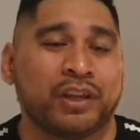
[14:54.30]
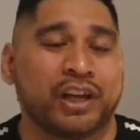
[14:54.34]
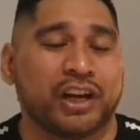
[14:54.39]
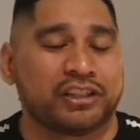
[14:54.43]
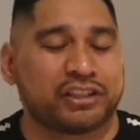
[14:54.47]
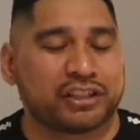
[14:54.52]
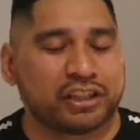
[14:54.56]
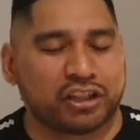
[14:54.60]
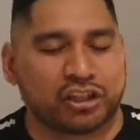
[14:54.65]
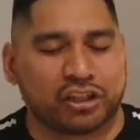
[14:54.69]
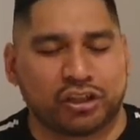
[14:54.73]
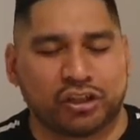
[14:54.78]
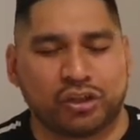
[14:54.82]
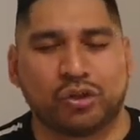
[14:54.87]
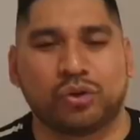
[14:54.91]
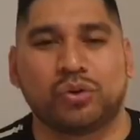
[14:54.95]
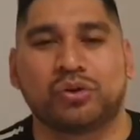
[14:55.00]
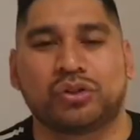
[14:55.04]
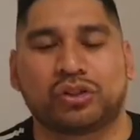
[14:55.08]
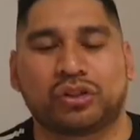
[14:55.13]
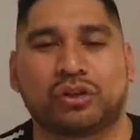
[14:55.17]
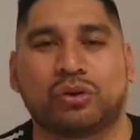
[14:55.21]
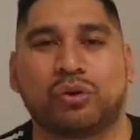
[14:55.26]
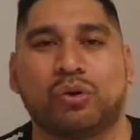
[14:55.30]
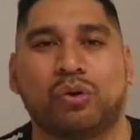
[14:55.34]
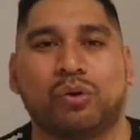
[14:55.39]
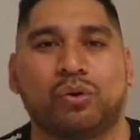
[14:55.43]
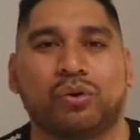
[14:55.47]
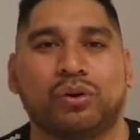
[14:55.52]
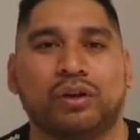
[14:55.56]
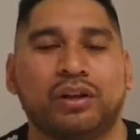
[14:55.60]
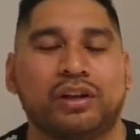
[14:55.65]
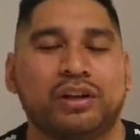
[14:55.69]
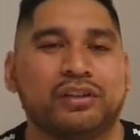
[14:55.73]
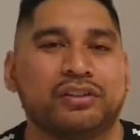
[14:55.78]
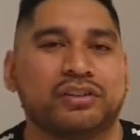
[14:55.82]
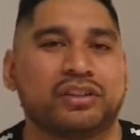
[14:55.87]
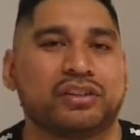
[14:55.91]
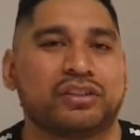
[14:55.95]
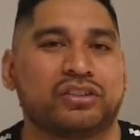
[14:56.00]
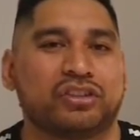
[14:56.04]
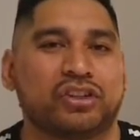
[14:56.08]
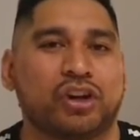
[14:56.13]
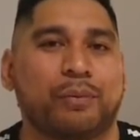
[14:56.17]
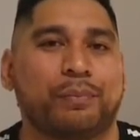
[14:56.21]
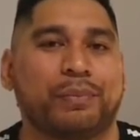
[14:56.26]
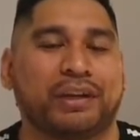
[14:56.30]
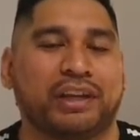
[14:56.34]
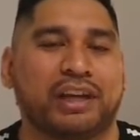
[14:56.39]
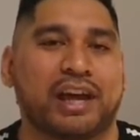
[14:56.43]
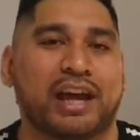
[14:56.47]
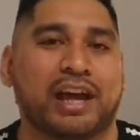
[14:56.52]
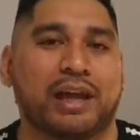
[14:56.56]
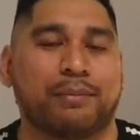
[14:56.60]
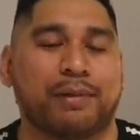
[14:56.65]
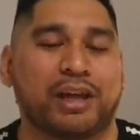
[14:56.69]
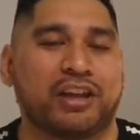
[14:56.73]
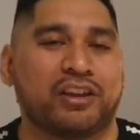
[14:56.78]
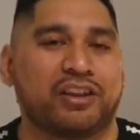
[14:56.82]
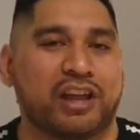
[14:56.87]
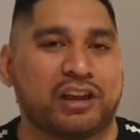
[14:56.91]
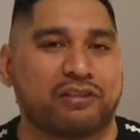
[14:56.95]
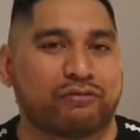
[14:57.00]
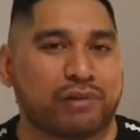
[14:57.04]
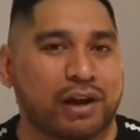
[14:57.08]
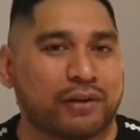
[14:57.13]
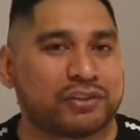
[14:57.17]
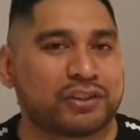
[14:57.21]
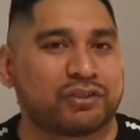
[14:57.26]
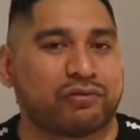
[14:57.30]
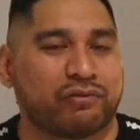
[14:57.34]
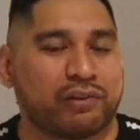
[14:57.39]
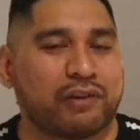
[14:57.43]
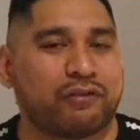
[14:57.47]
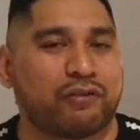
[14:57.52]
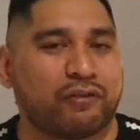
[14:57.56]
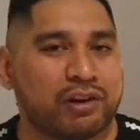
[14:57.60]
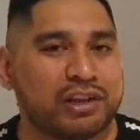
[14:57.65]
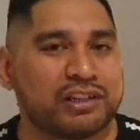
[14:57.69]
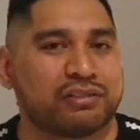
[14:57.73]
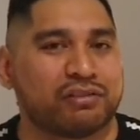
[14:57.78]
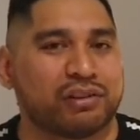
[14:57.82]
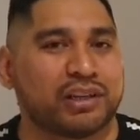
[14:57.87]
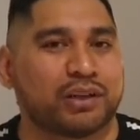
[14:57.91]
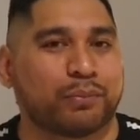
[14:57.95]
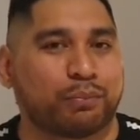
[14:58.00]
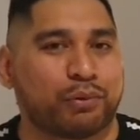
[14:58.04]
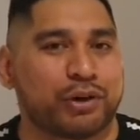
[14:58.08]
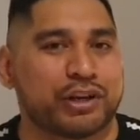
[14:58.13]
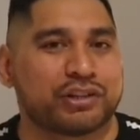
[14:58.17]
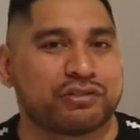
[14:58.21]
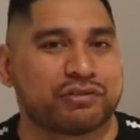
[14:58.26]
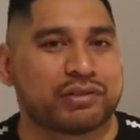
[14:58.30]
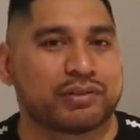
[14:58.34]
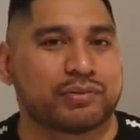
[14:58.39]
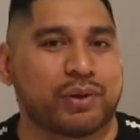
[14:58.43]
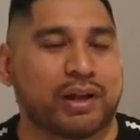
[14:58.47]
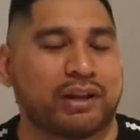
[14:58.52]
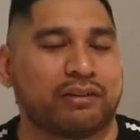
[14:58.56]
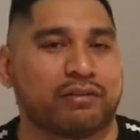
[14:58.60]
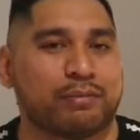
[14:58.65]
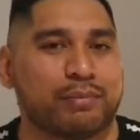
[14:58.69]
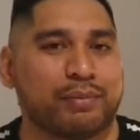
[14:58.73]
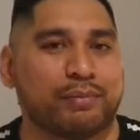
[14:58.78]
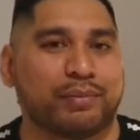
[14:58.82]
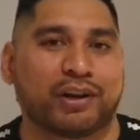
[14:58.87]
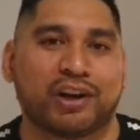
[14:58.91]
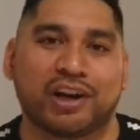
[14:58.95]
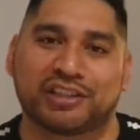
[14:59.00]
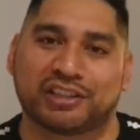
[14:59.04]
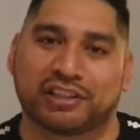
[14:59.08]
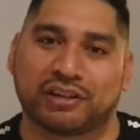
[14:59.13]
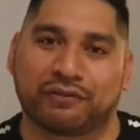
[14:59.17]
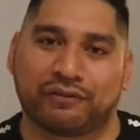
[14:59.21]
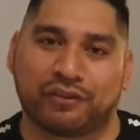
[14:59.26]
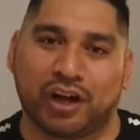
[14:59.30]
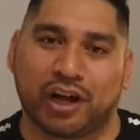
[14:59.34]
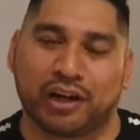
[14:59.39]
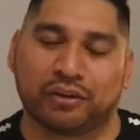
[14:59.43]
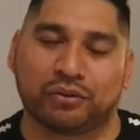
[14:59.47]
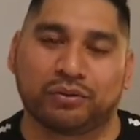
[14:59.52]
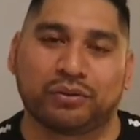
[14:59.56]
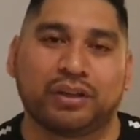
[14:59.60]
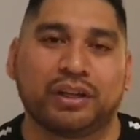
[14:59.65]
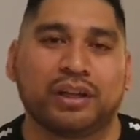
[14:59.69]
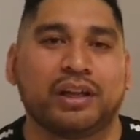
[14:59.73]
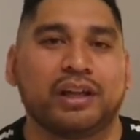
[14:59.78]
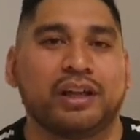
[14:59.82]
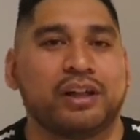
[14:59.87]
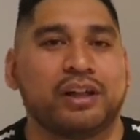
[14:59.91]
It's a huge call to stop a game. And referees are under pressure as well, remember, guys, in the final.